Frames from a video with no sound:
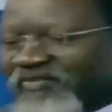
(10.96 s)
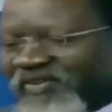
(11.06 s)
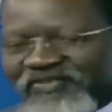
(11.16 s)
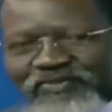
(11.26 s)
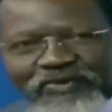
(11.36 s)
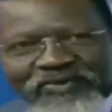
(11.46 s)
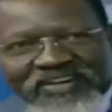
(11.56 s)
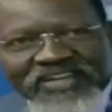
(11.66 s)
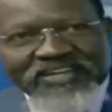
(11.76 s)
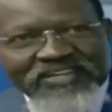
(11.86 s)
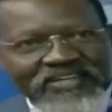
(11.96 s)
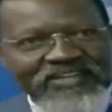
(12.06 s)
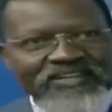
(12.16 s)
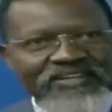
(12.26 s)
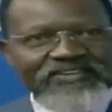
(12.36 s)
First of all, and, right, and,
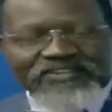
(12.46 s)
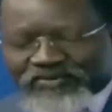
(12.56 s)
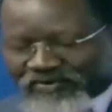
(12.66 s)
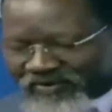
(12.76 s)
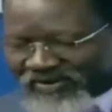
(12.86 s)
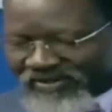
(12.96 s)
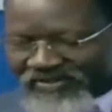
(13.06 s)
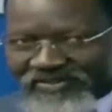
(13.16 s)
yeah, yeah, go, on.